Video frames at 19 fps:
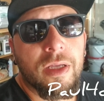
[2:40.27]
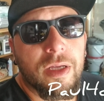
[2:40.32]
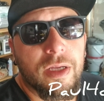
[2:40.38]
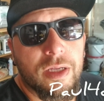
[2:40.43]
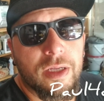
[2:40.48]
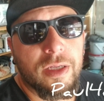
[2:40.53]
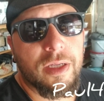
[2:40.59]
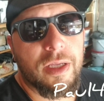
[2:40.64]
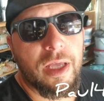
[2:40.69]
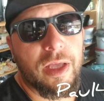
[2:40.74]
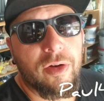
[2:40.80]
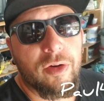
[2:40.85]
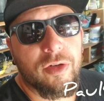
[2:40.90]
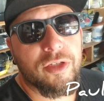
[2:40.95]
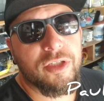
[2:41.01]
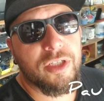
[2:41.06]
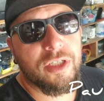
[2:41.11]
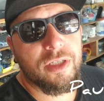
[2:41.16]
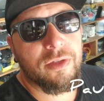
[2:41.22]
uh,
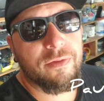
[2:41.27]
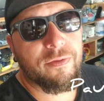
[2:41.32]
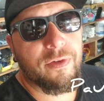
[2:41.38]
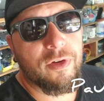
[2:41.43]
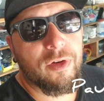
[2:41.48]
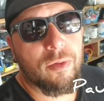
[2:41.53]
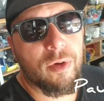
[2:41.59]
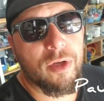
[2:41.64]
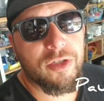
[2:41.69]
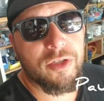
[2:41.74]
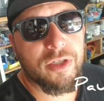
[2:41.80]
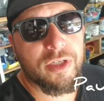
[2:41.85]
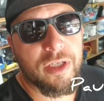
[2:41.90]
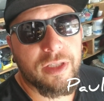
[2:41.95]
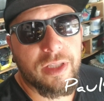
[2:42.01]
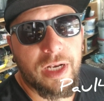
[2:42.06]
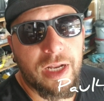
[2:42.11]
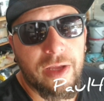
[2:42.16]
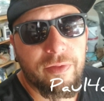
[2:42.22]
energy fender washer kit
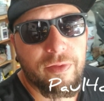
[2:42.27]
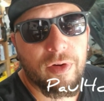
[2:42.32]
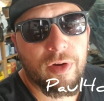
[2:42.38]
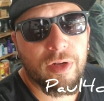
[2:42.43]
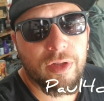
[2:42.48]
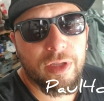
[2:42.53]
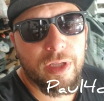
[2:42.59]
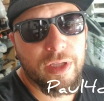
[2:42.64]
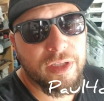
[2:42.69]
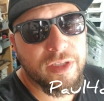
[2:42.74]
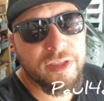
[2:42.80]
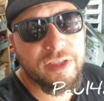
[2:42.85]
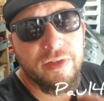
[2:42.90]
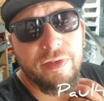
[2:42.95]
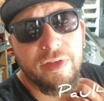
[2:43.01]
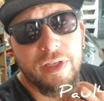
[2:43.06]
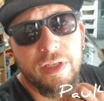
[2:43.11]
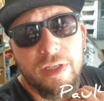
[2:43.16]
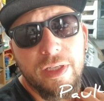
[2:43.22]
that I have currently on the
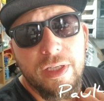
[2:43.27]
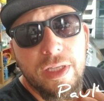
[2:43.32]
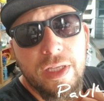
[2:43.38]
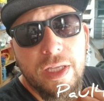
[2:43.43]
Civic